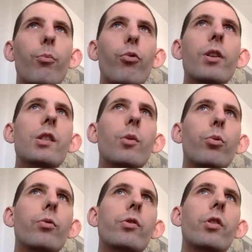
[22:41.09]

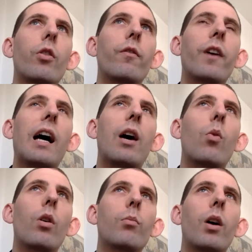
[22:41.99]
principles of how
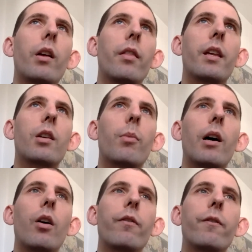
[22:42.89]
one might think
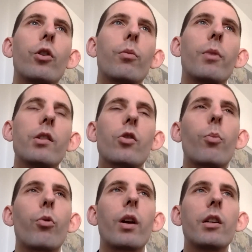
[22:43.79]
about a firm and its
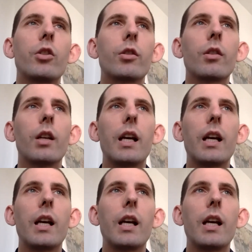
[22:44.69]
operation